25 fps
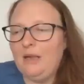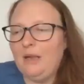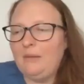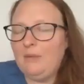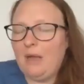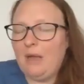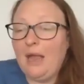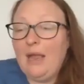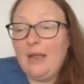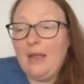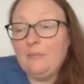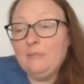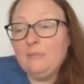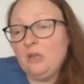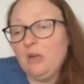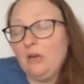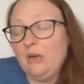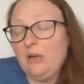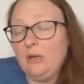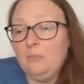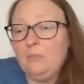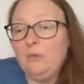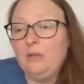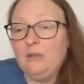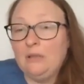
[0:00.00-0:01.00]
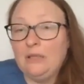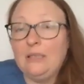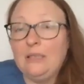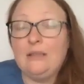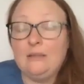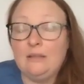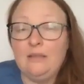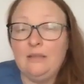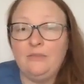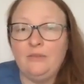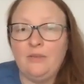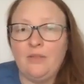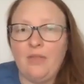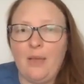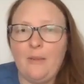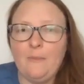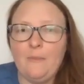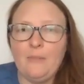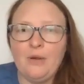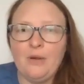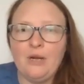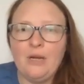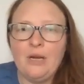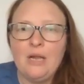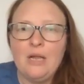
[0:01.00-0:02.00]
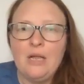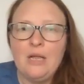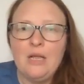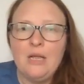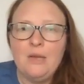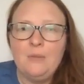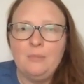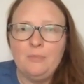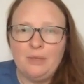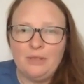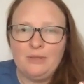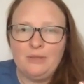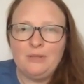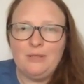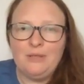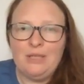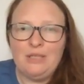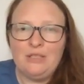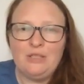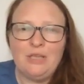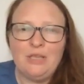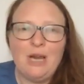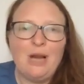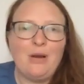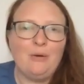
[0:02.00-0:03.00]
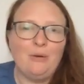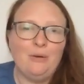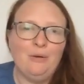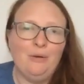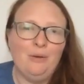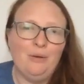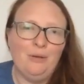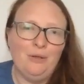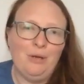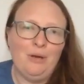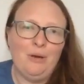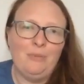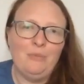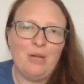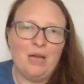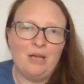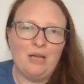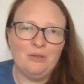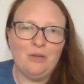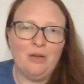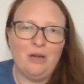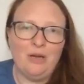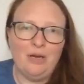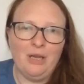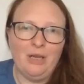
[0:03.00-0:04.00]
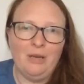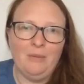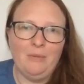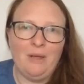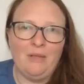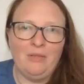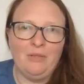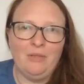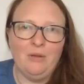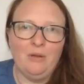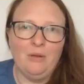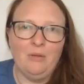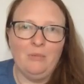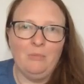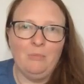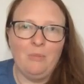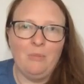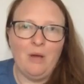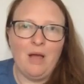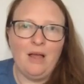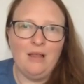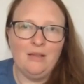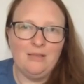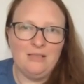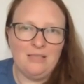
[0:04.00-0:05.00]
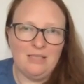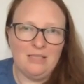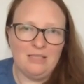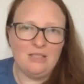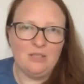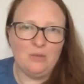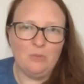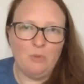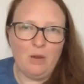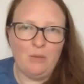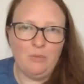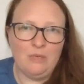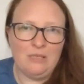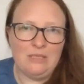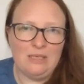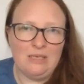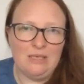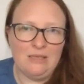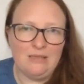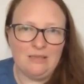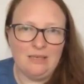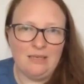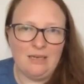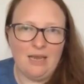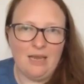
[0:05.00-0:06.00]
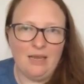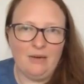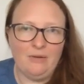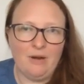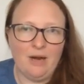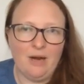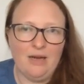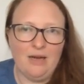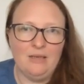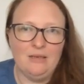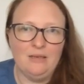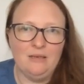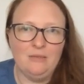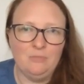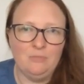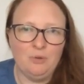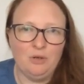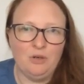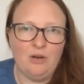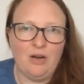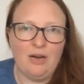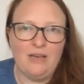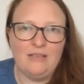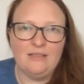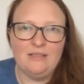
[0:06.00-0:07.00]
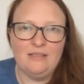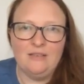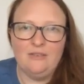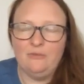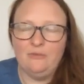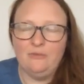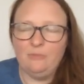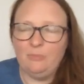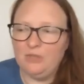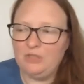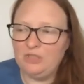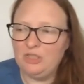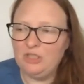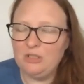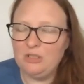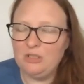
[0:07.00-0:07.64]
mean, I am talking politically for them, but in general, you know, I'm not talking about the politics the way we see it today, right? Progressive, but just,